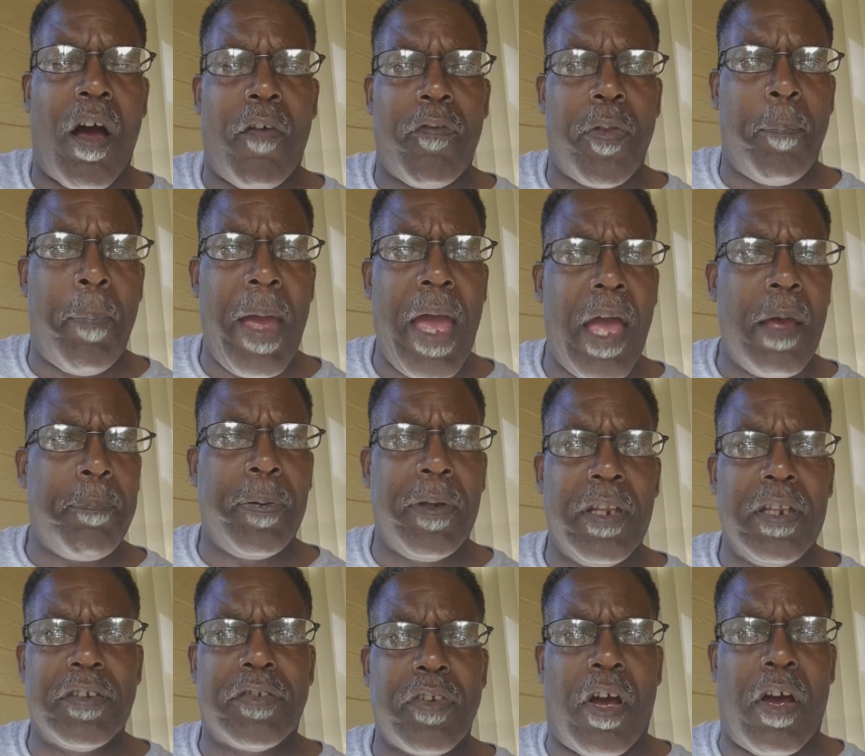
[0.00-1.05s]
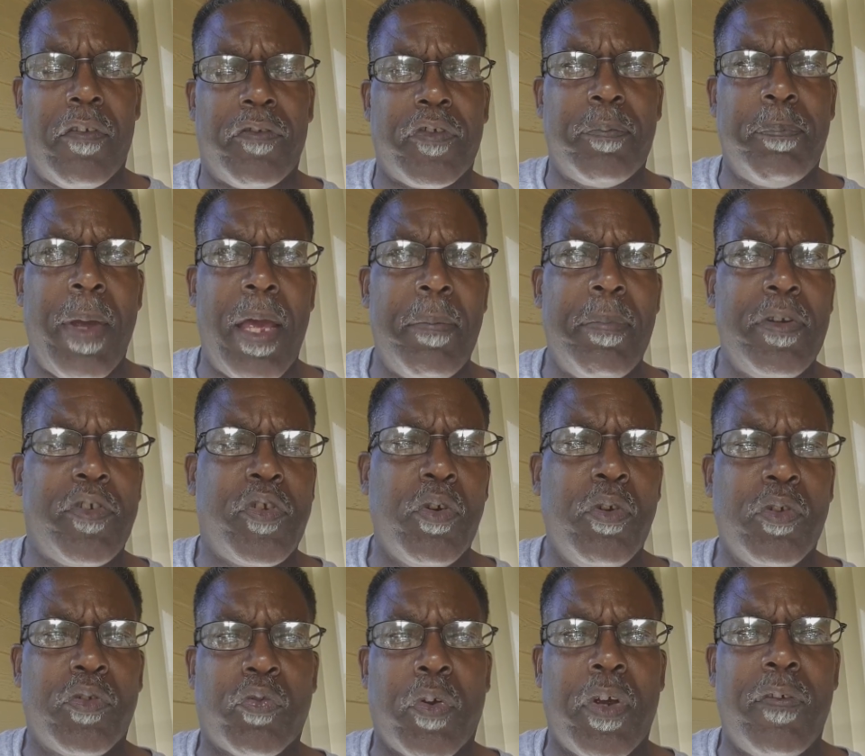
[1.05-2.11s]
of the bad police officers, maybe
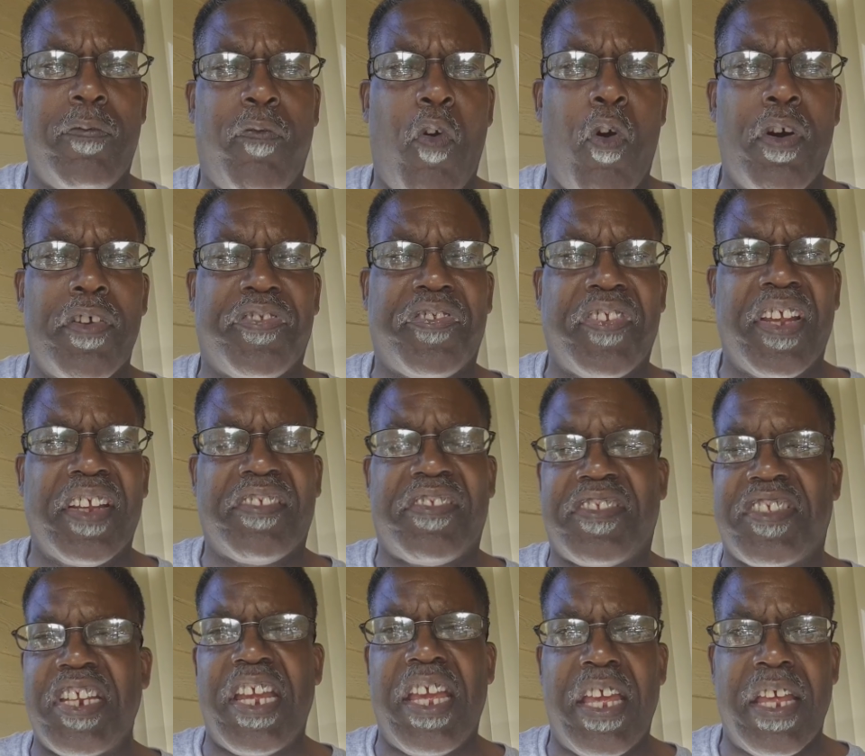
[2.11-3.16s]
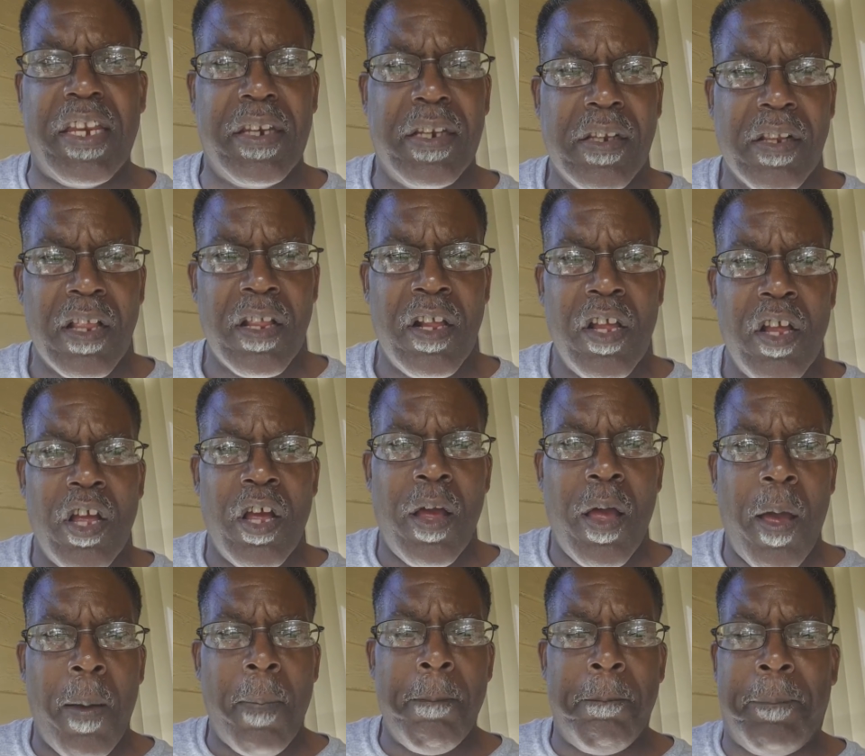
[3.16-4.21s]
2, 3, 4, 6, 10,
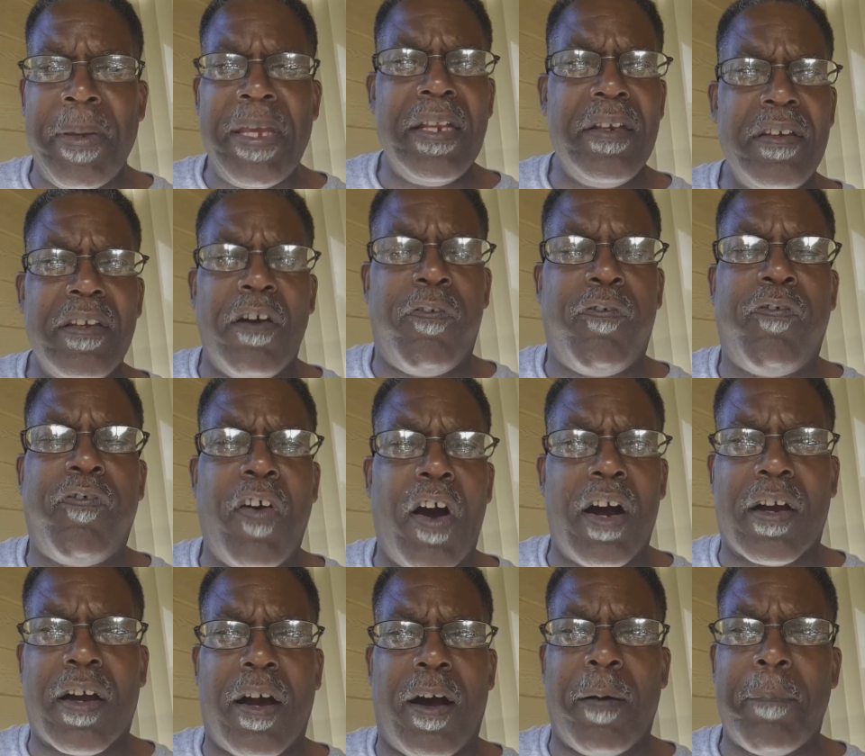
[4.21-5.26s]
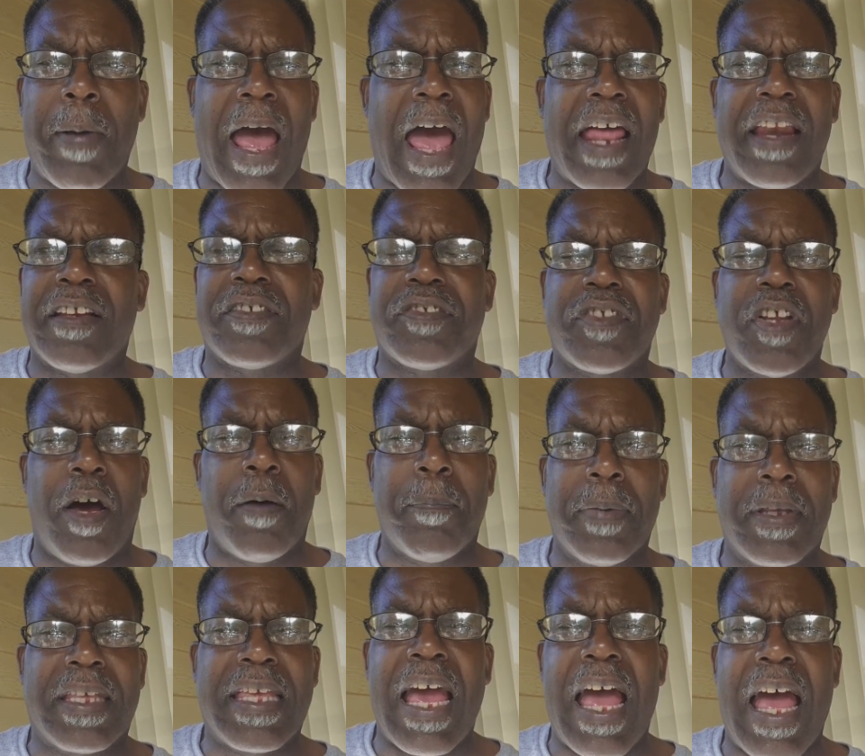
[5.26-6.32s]
beating the fuck up out of
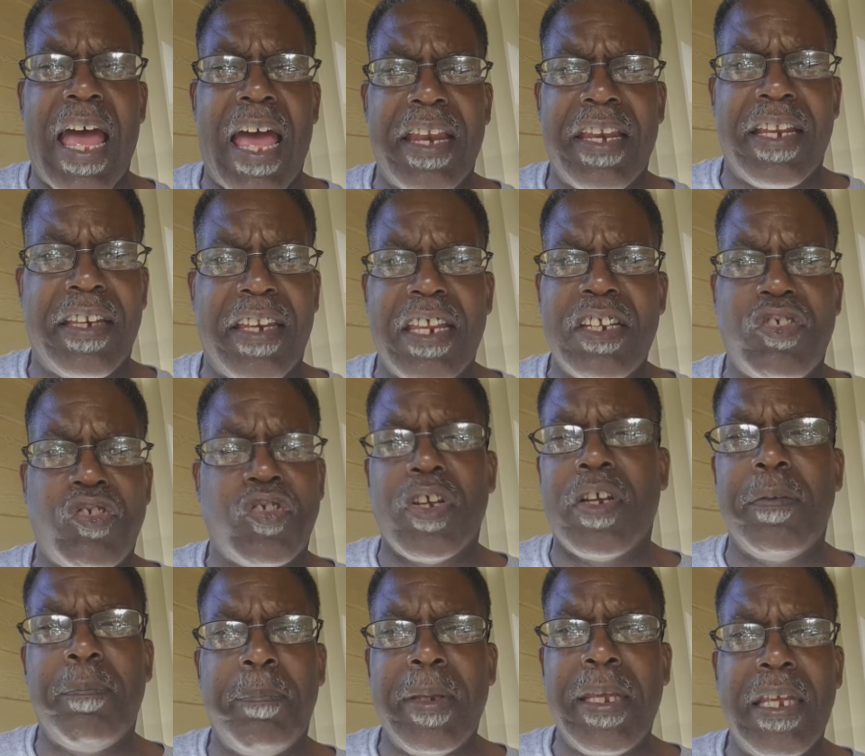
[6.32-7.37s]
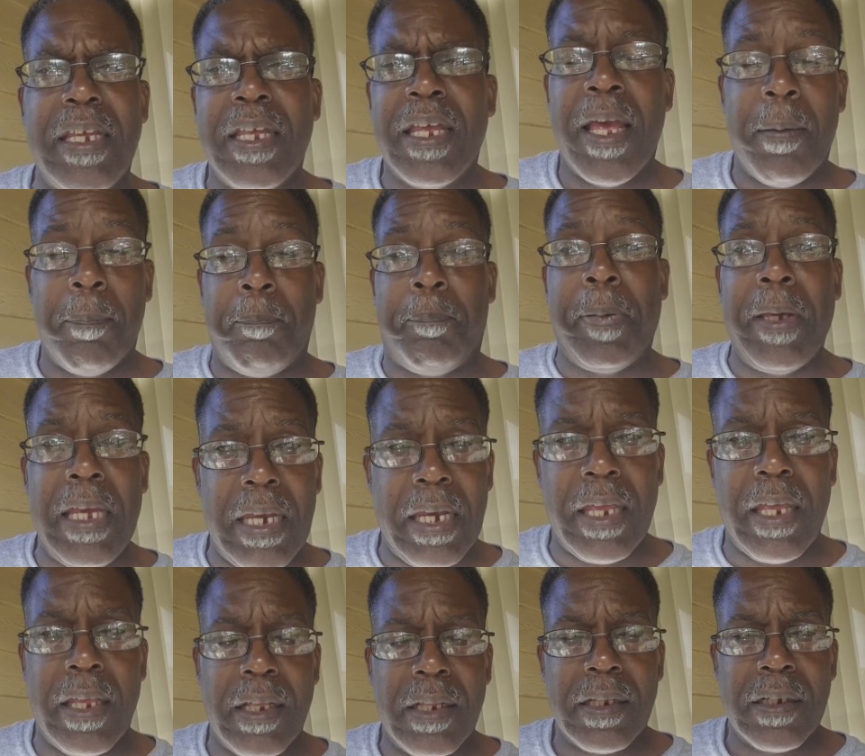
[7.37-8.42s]
some guy that they shouldn't be
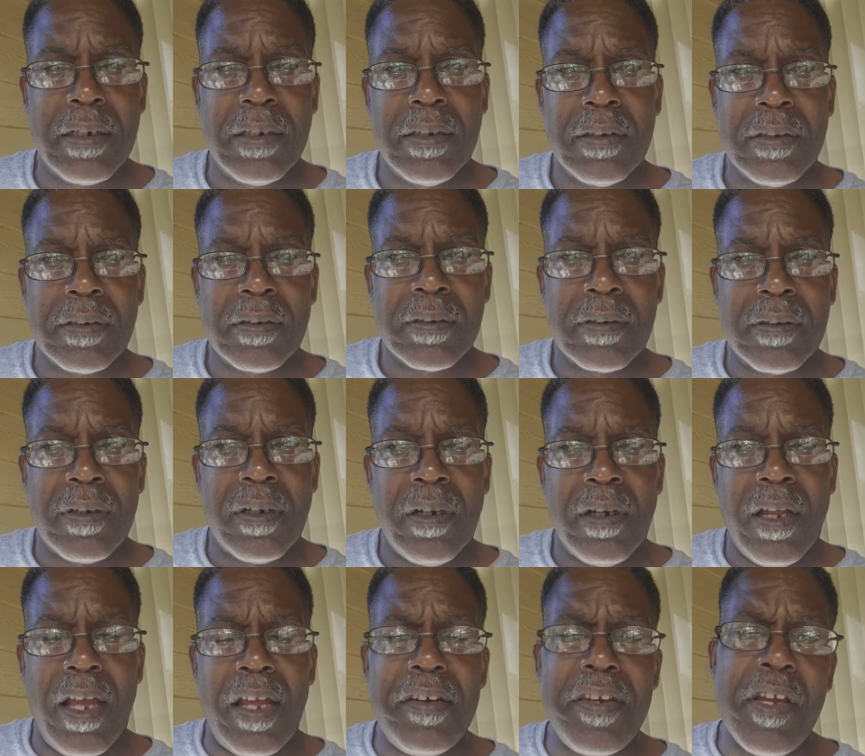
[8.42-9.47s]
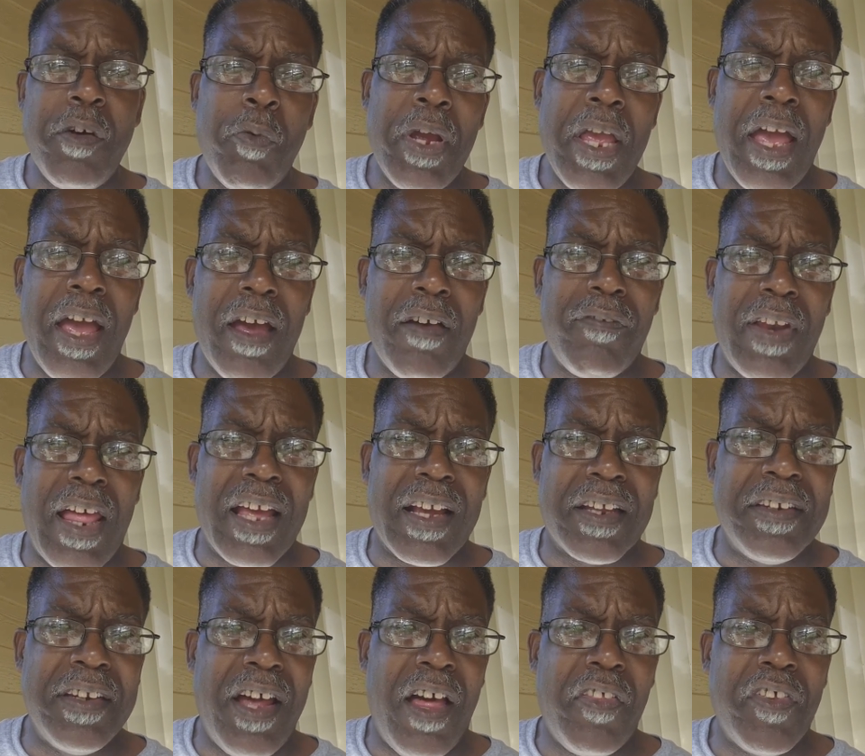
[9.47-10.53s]
beating. And then we have
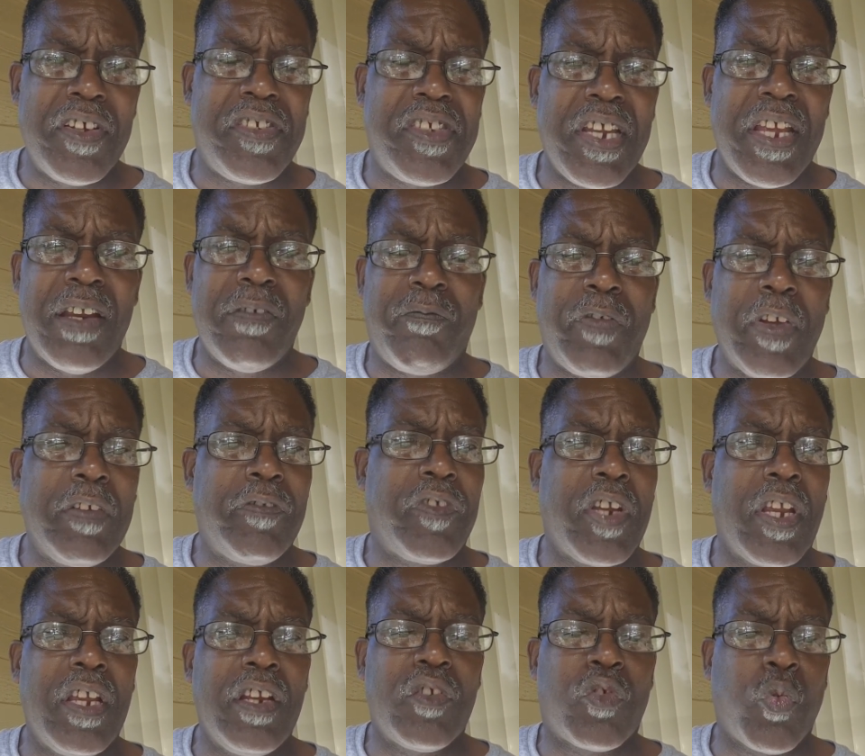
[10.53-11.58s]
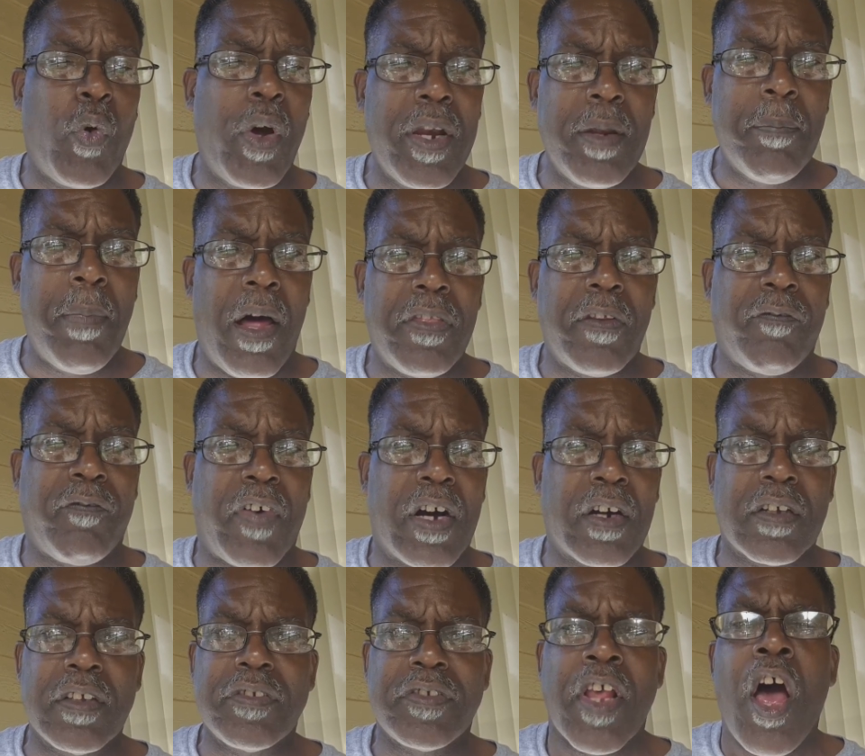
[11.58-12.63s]
like another 10, 15, 20
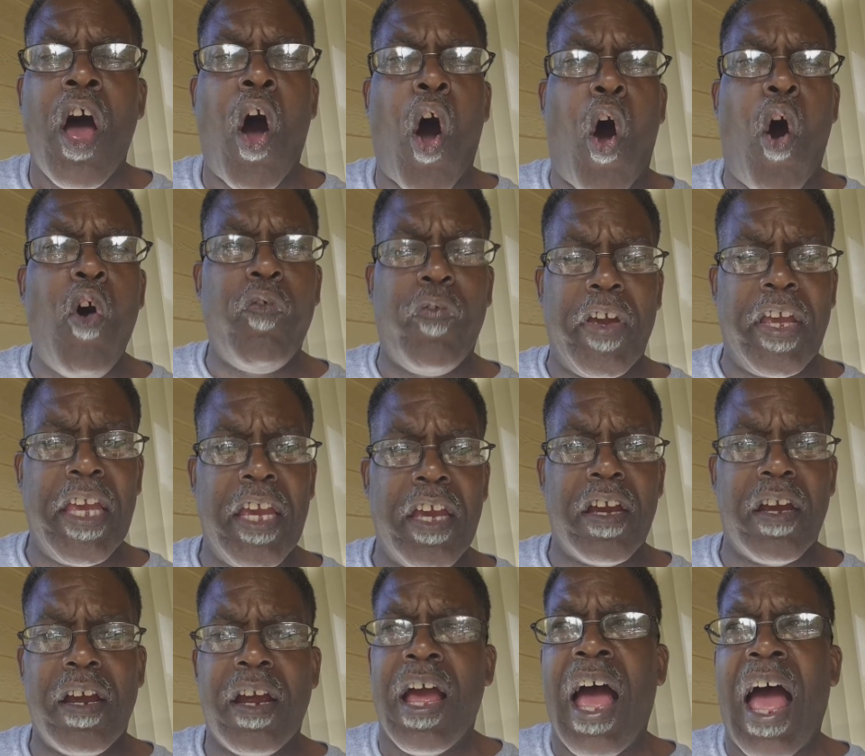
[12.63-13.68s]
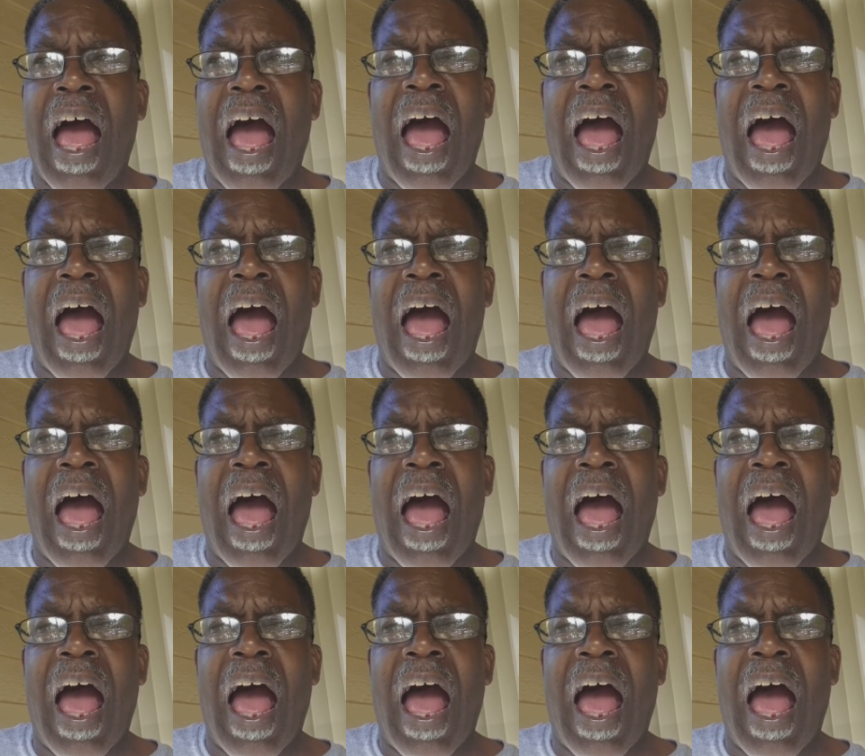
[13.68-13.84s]
motherfuckers over here